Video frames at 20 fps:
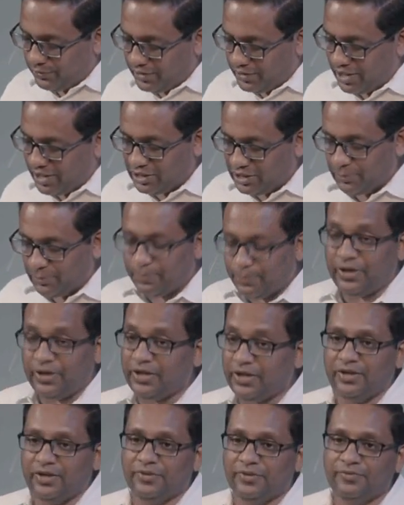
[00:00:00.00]
from which we
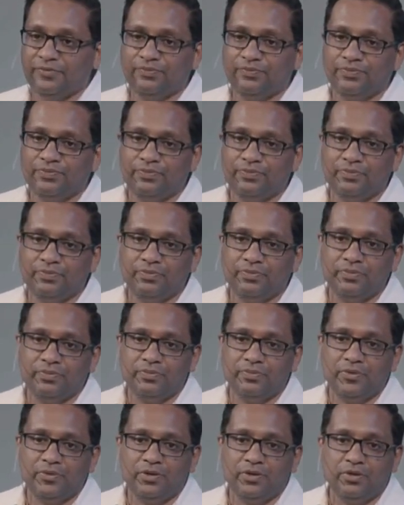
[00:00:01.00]
and I have been rescued.
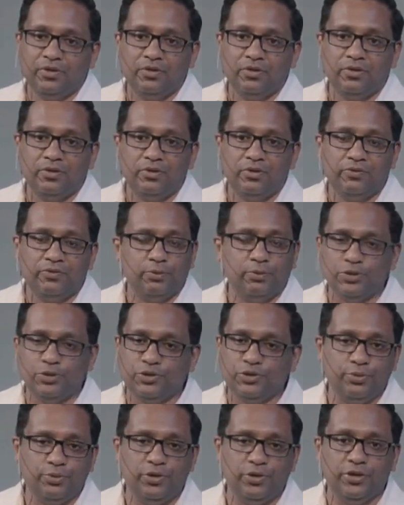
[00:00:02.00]

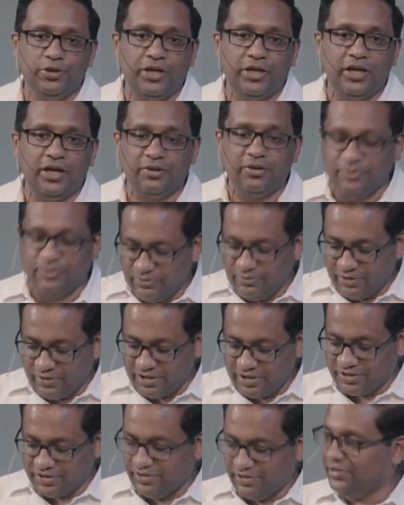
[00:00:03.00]
You
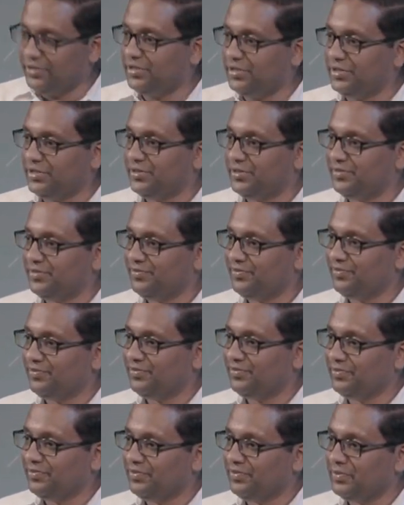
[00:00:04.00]
misbelieve when we accuse
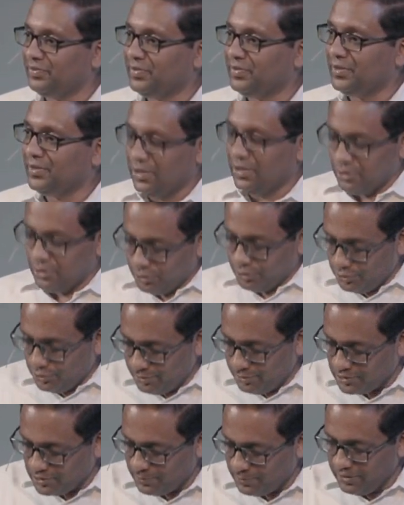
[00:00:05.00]
God
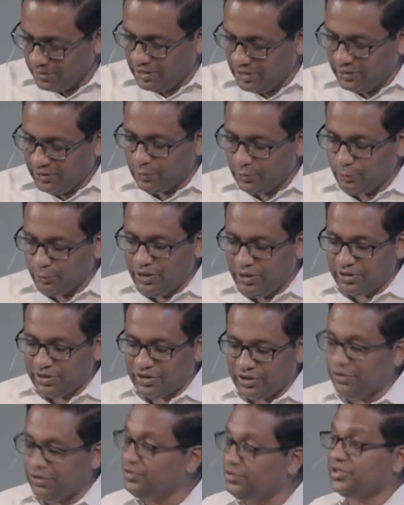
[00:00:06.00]
of mistreating
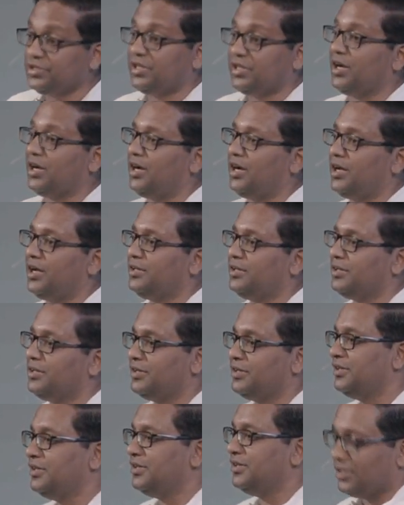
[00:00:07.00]
us.
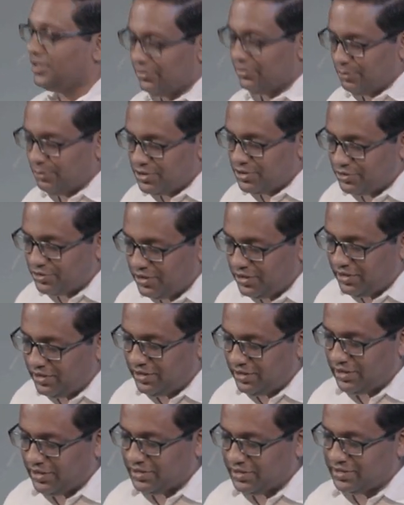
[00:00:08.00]
You misbelieve
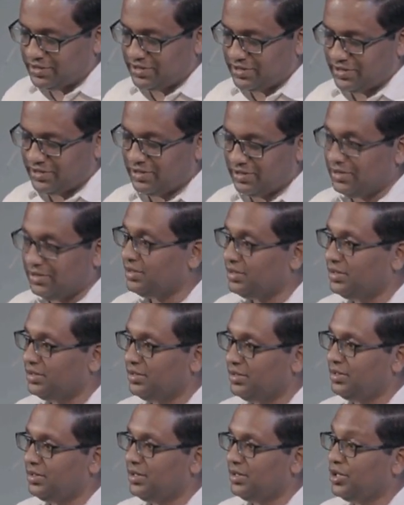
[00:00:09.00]
when you
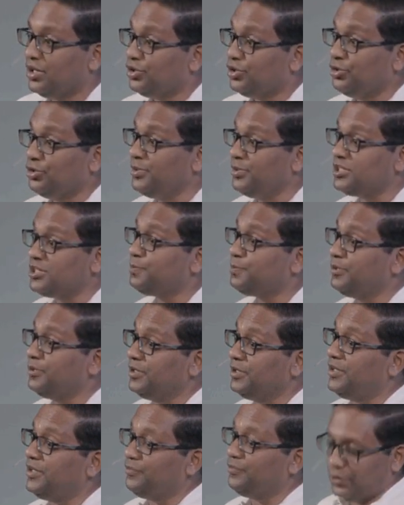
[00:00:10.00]
doubt that God is still
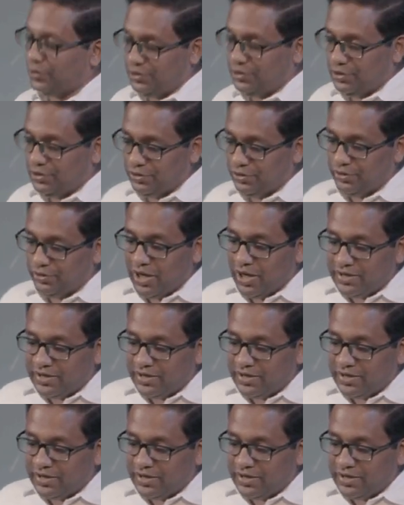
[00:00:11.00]
with us.